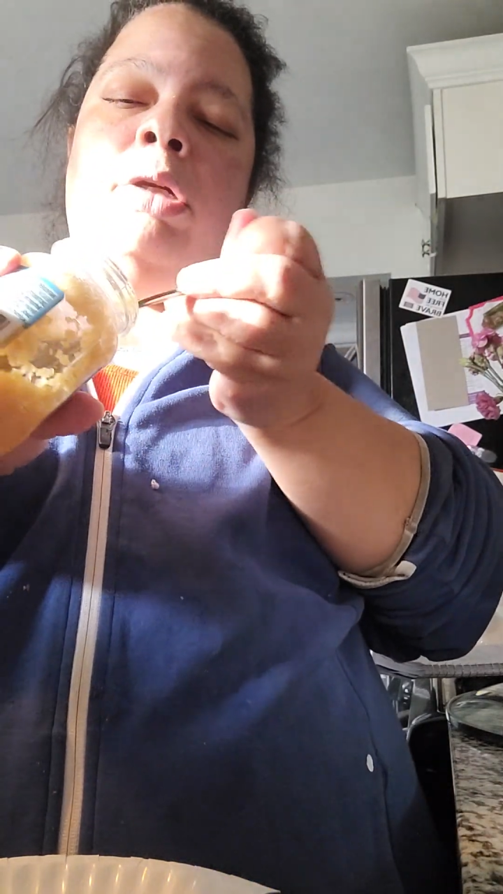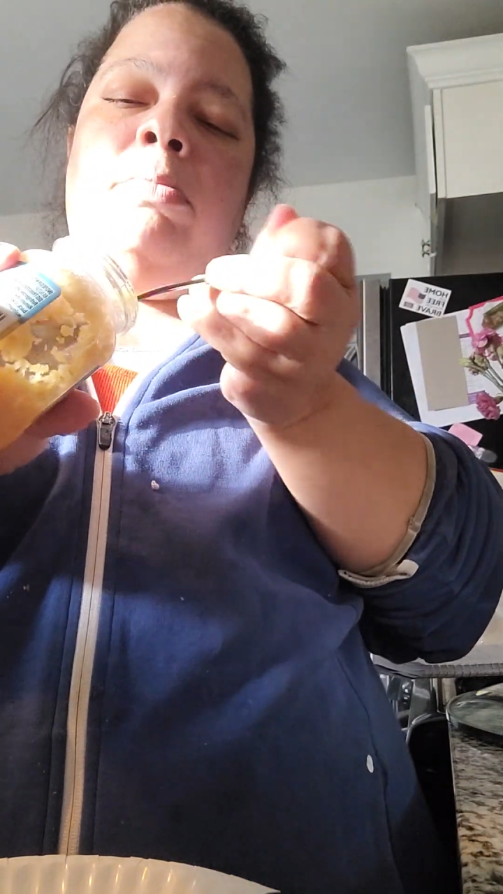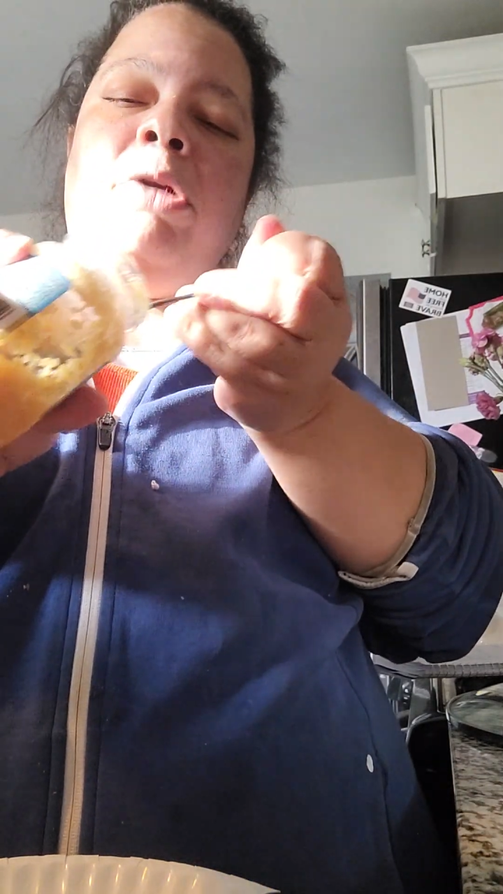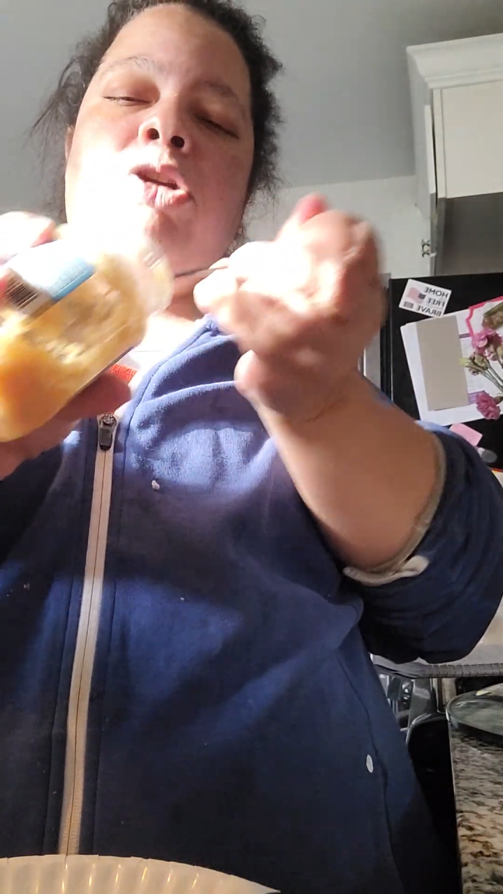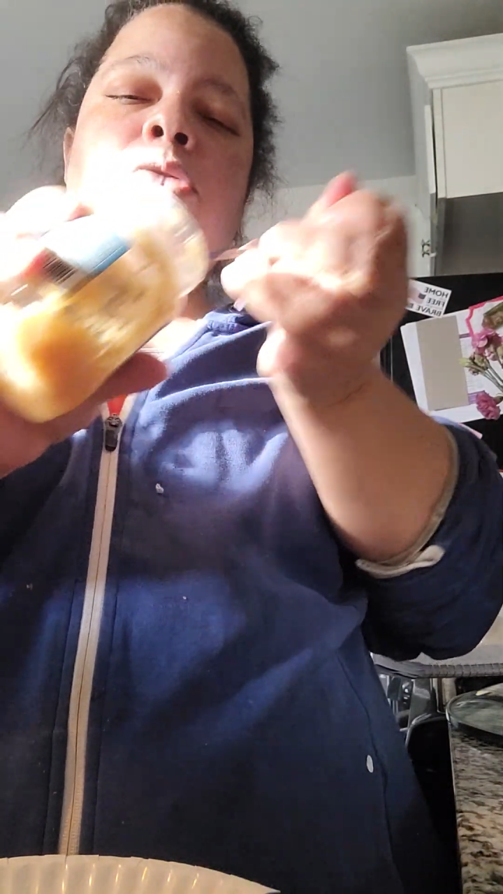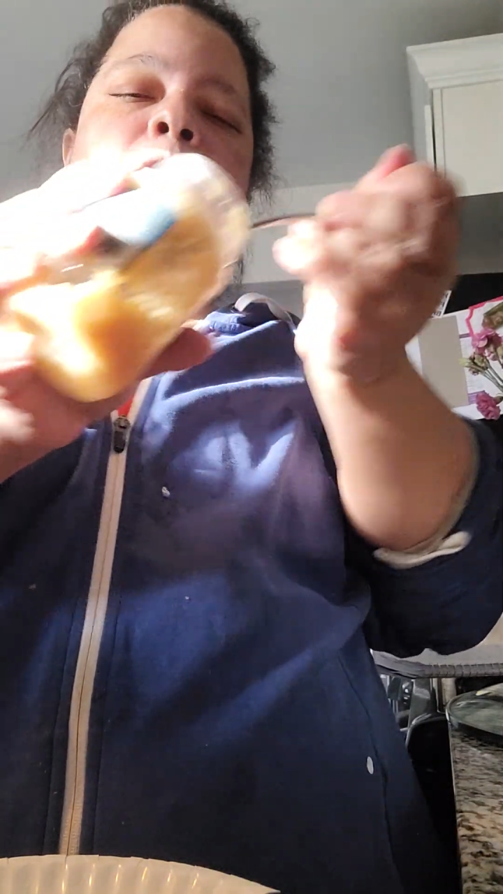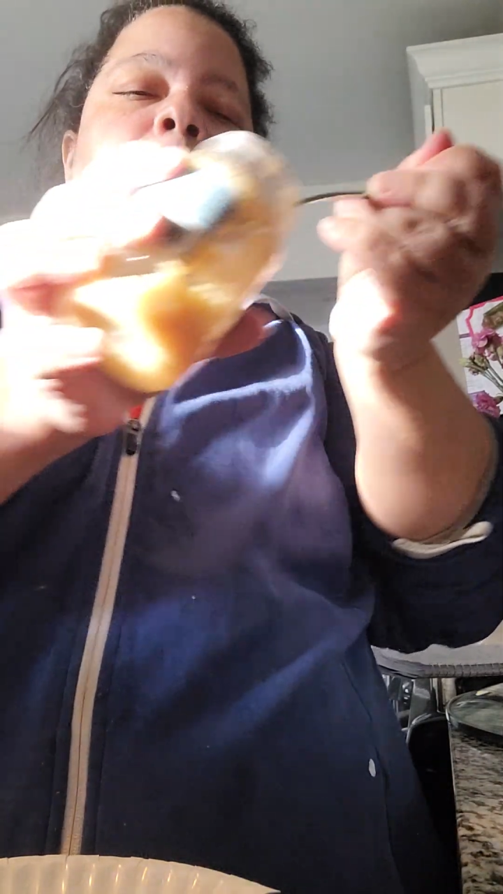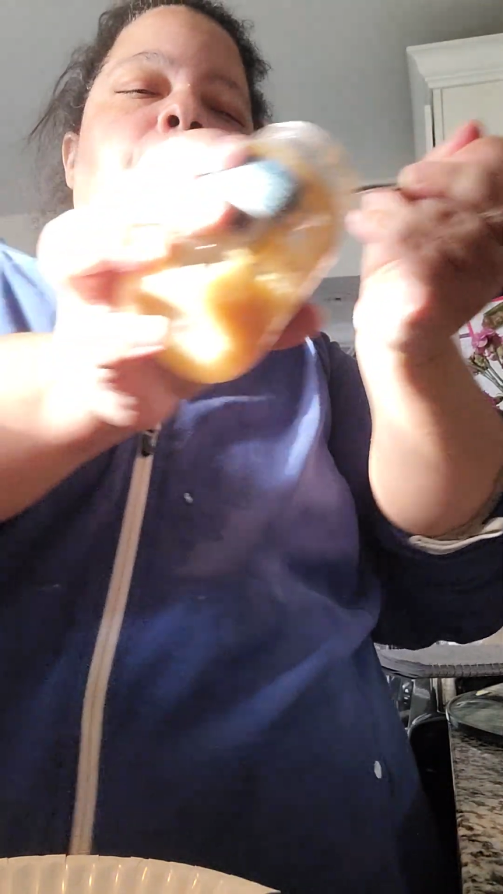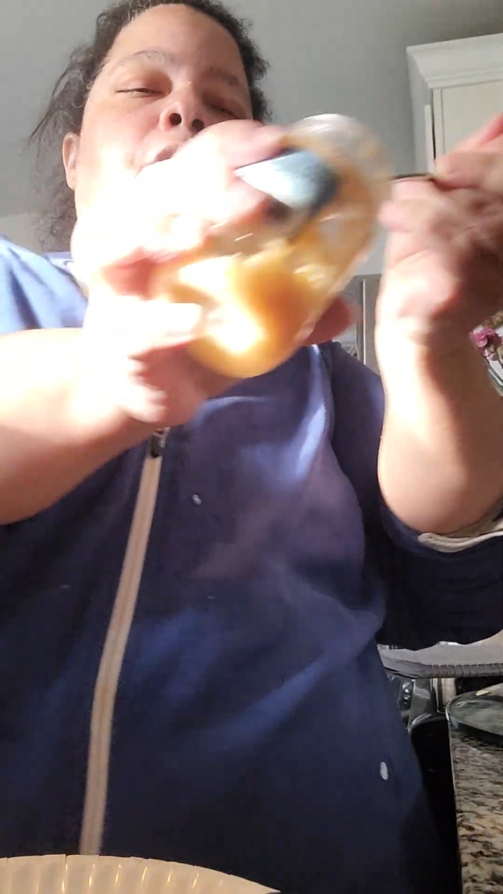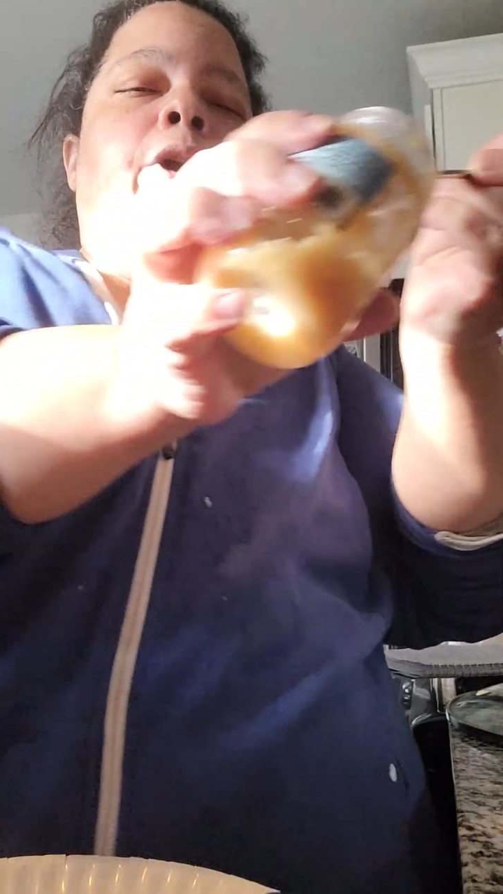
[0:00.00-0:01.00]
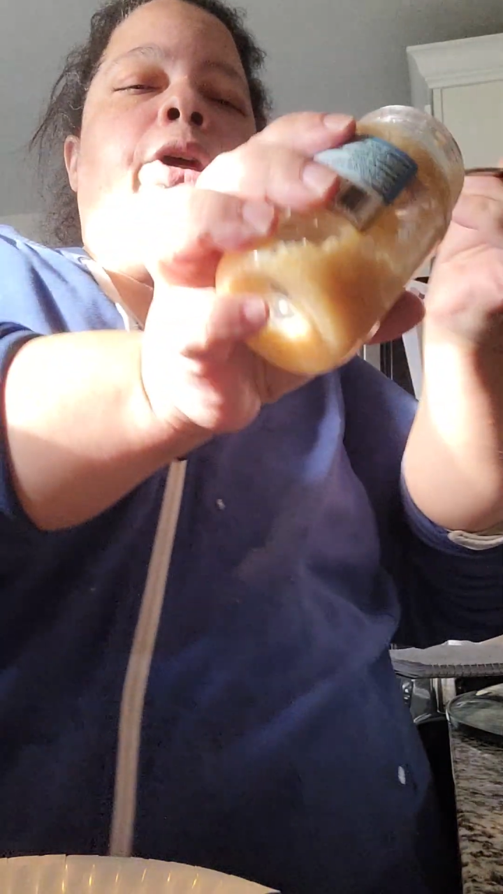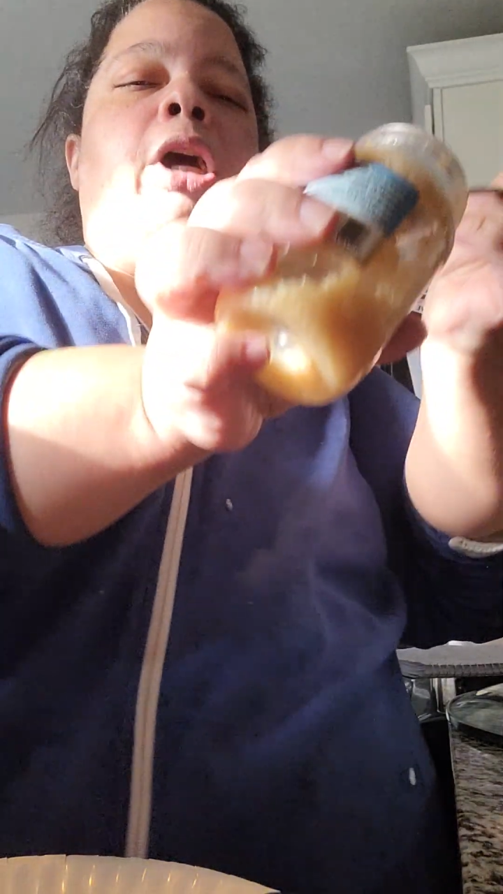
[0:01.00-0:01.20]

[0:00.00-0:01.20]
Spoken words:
measure with your heart.